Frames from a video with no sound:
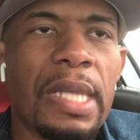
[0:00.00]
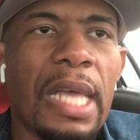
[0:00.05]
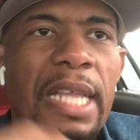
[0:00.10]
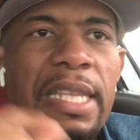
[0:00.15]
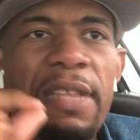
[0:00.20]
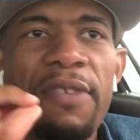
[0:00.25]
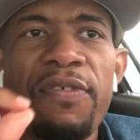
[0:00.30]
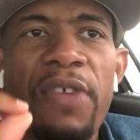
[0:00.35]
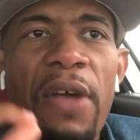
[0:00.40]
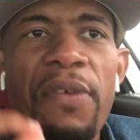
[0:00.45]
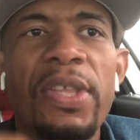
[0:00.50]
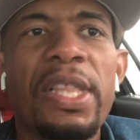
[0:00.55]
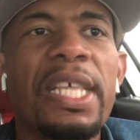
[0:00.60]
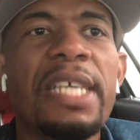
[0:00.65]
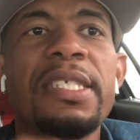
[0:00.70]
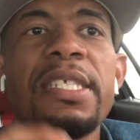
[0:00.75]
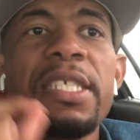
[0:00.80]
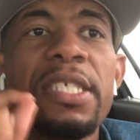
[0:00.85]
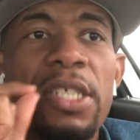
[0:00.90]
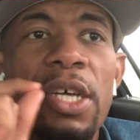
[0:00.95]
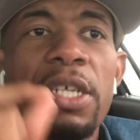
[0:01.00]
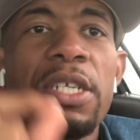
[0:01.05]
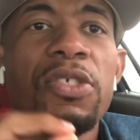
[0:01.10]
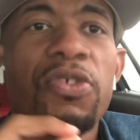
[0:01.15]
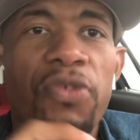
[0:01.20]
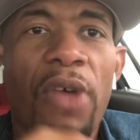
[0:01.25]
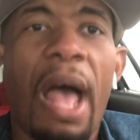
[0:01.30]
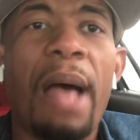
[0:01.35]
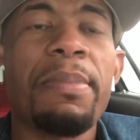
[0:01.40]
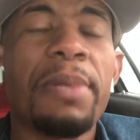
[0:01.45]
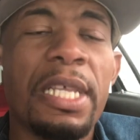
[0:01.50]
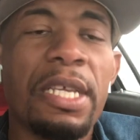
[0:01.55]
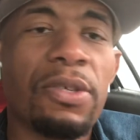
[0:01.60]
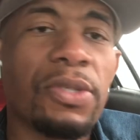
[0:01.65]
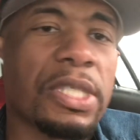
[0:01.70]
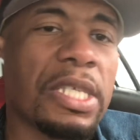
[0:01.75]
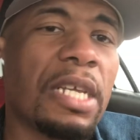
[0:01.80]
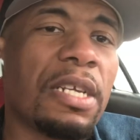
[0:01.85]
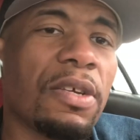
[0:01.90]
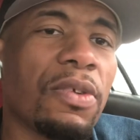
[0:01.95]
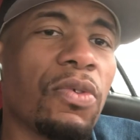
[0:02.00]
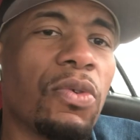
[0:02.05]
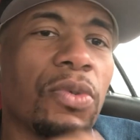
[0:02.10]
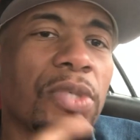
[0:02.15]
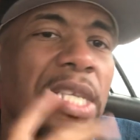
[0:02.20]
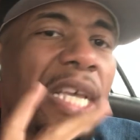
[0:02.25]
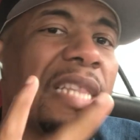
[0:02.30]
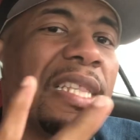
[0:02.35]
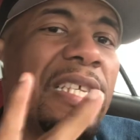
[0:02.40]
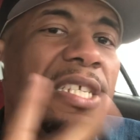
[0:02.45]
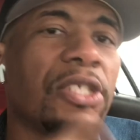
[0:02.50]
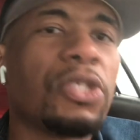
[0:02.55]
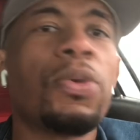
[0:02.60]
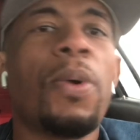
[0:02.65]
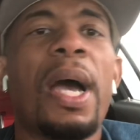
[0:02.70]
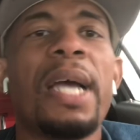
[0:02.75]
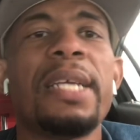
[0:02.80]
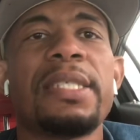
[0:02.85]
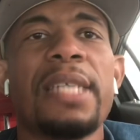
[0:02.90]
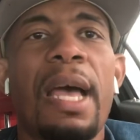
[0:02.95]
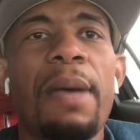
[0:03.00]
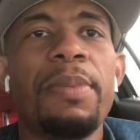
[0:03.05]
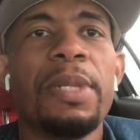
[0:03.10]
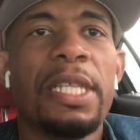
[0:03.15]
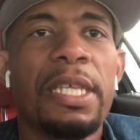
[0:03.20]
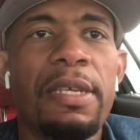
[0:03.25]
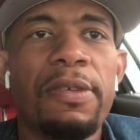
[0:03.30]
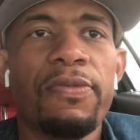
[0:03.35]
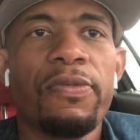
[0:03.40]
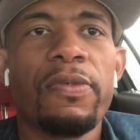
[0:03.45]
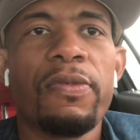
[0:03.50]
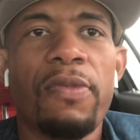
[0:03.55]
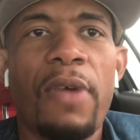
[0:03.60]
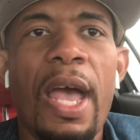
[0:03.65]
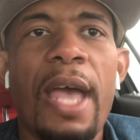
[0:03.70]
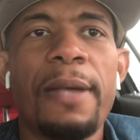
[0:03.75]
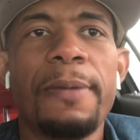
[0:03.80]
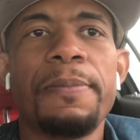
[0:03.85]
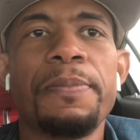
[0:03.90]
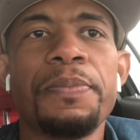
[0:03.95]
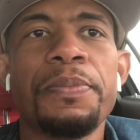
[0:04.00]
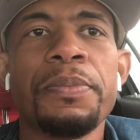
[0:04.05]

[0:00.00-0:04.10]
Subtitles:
At the very least, he's going to drop Leo Santa Cruz at least twice, I believe, right?